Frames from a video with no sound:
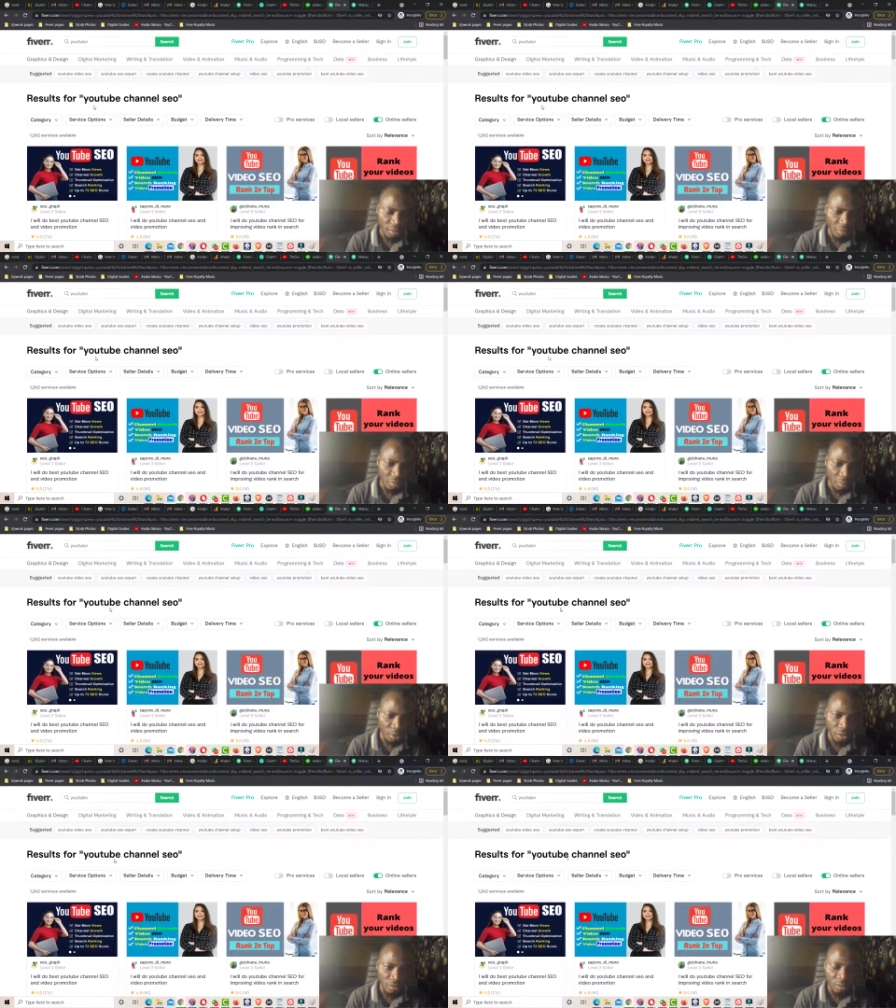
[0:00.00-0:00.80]
I'm not sure
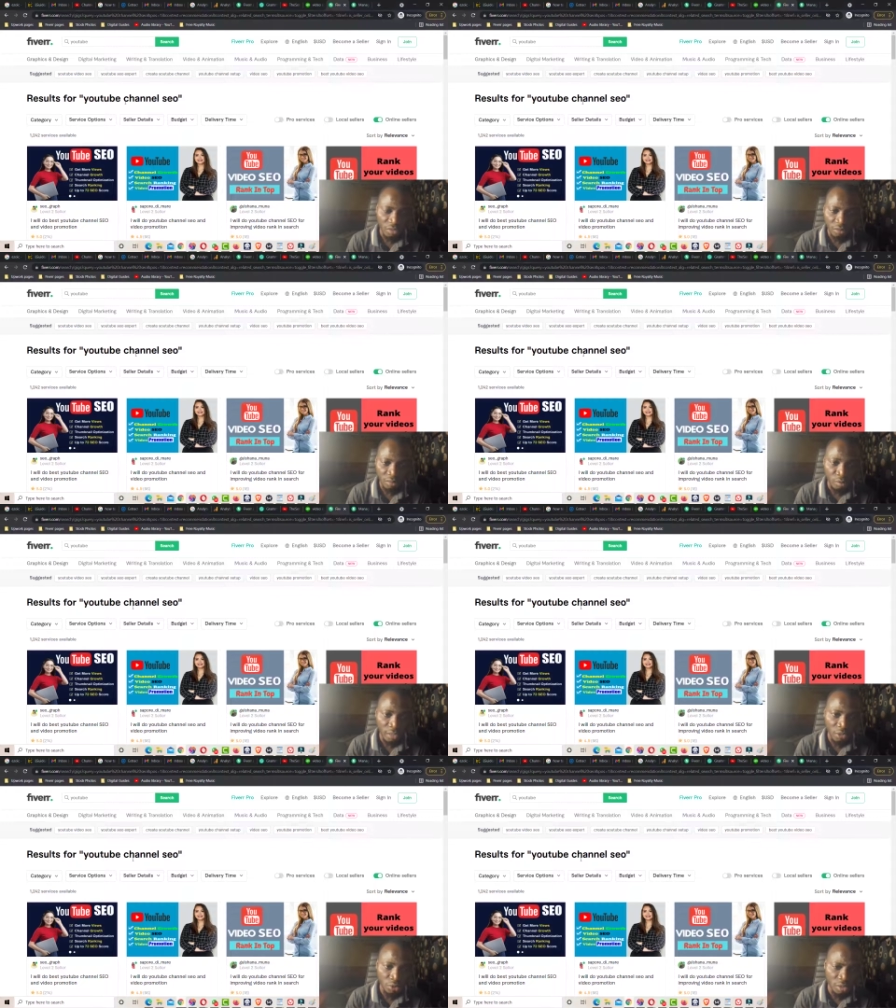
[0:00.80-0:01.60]
if it's more than
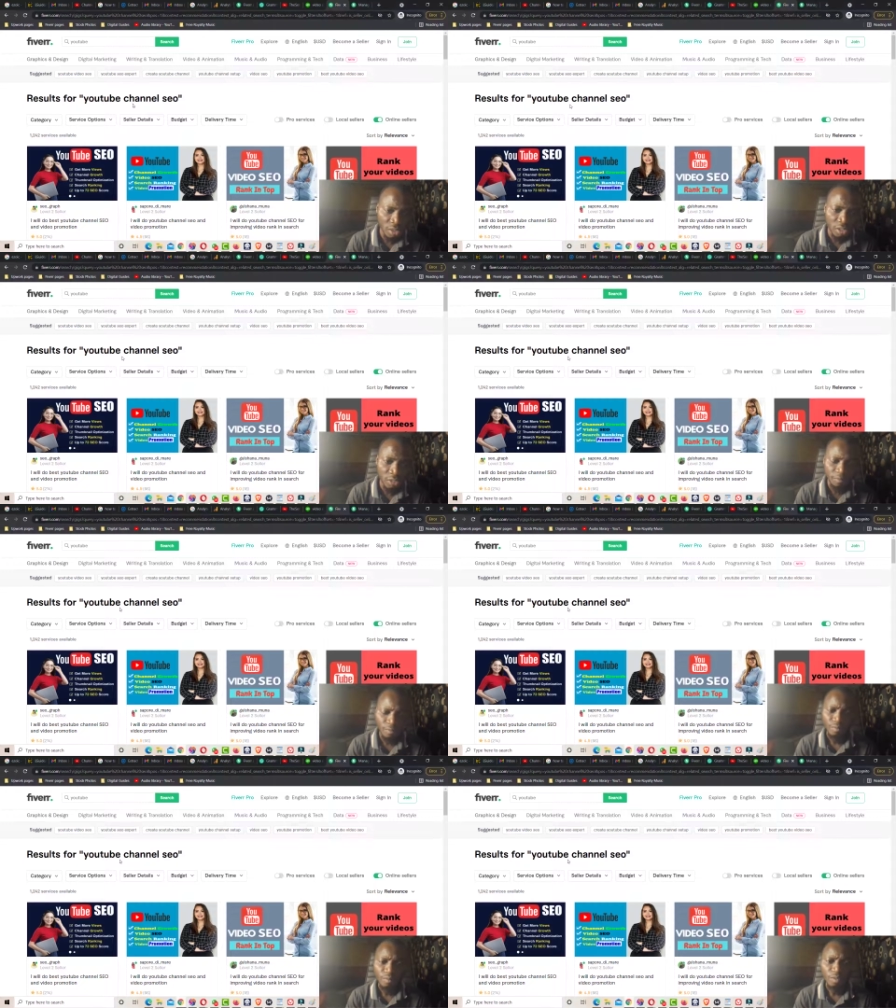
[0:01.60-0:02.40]
20,
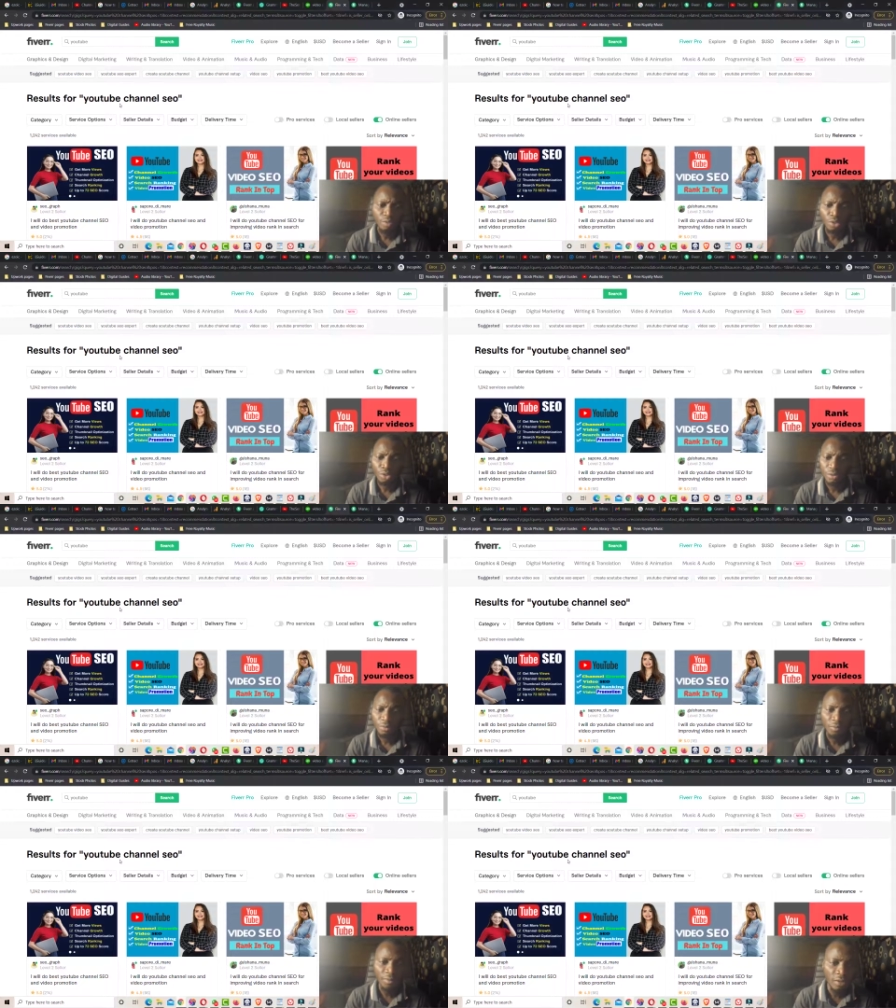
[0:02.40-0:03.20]
because
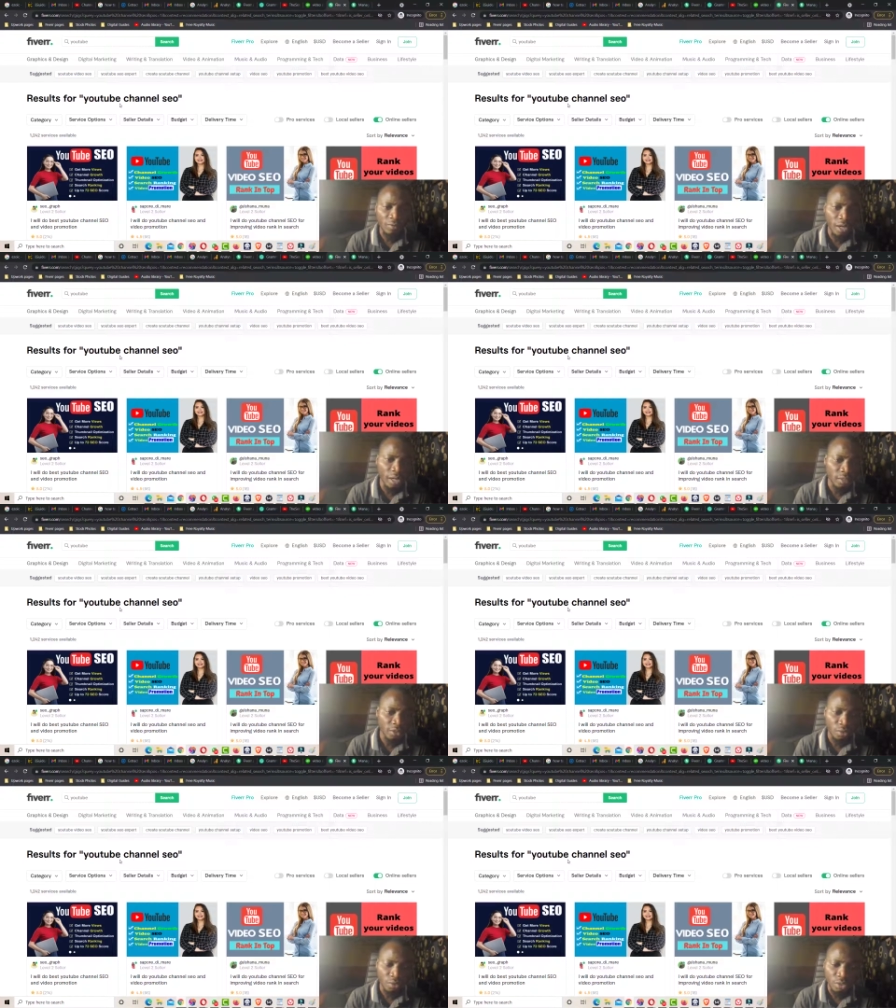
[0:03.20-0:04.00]
Fiverr
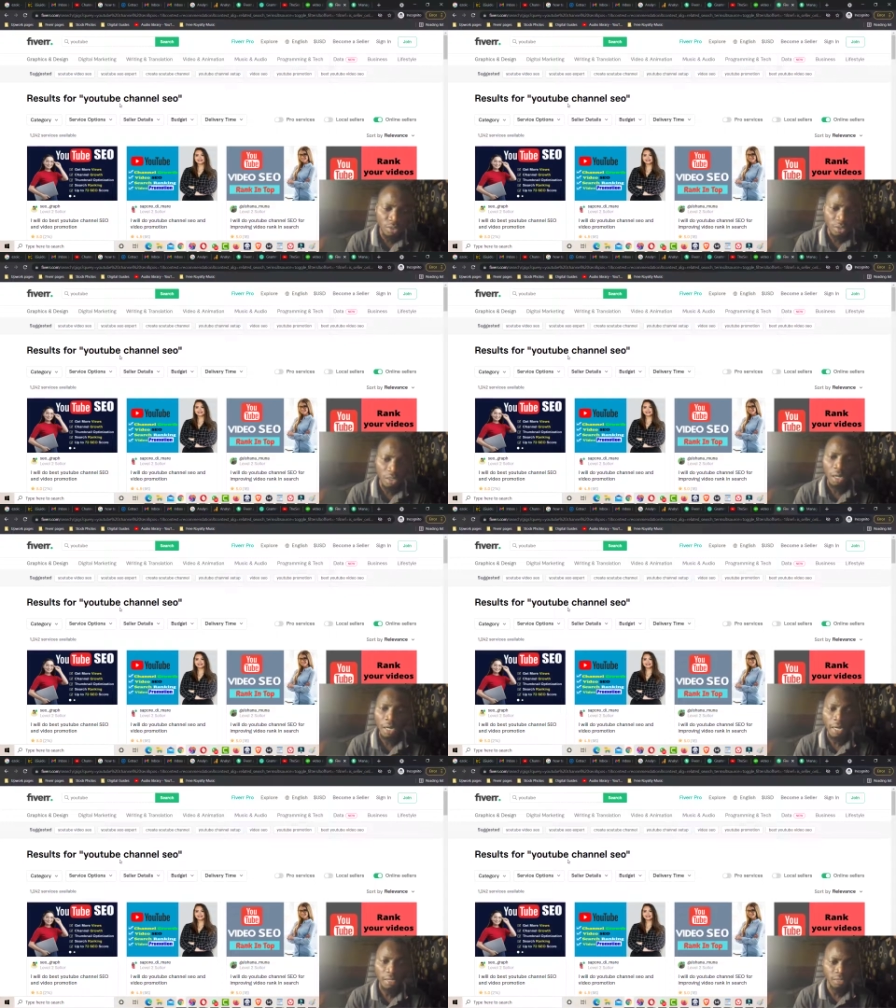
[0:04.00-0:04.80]
don't
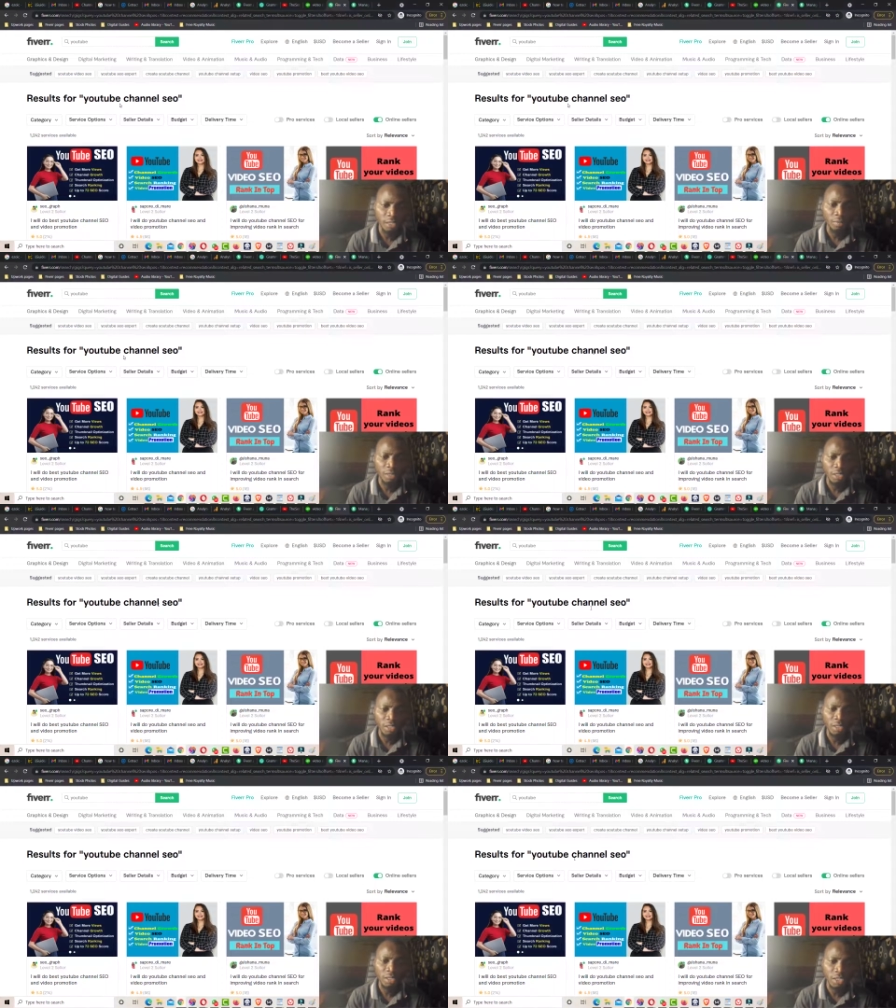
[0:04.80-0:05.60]
accept
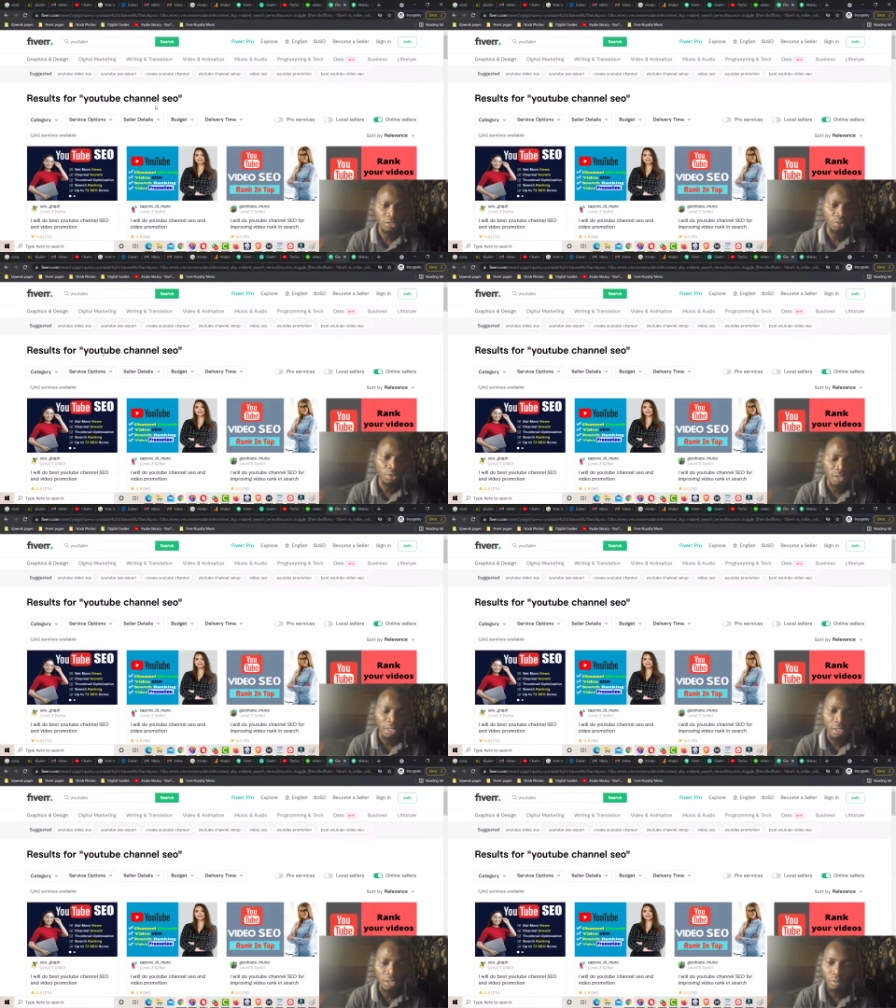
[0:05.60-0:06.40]
any keyword that
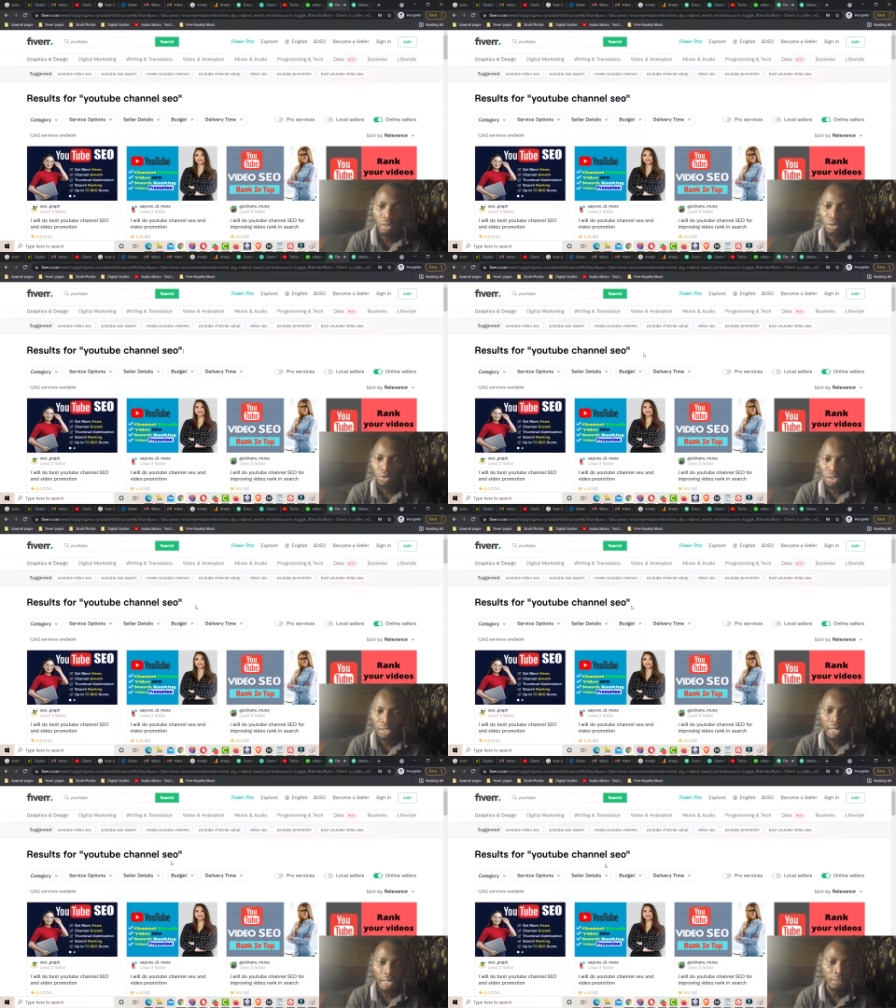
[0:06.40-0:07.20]
is more than 20
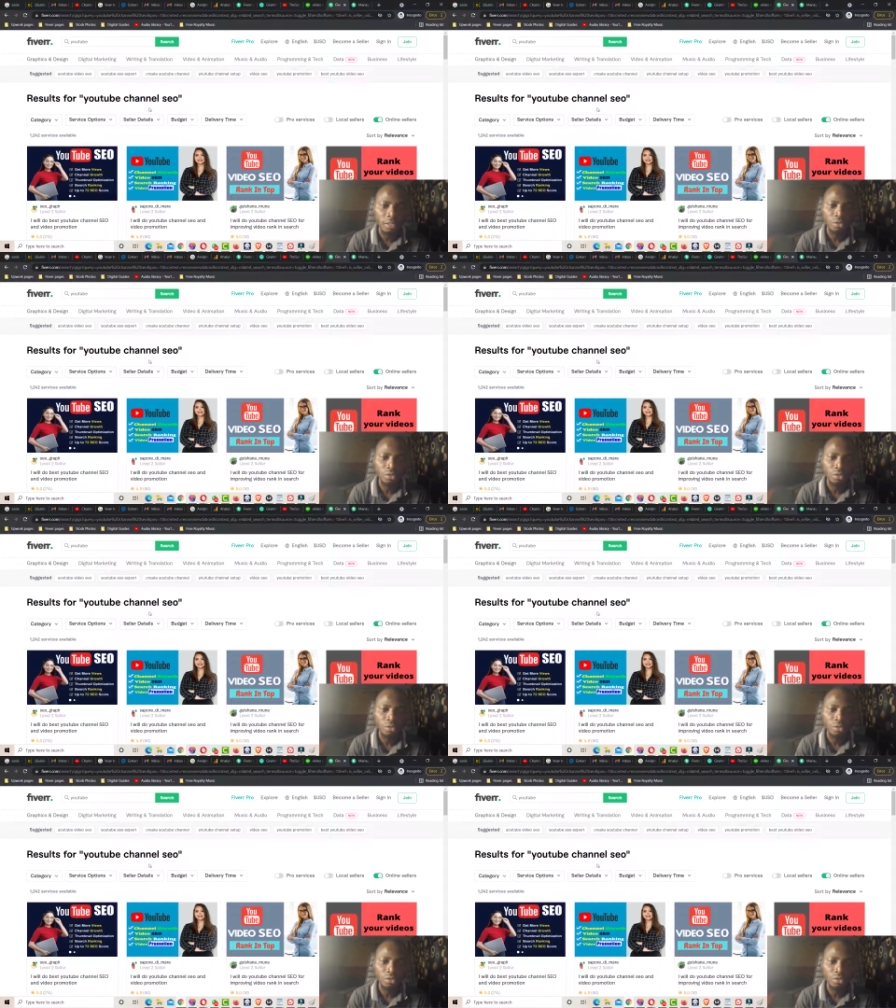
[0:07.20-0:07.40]
characters.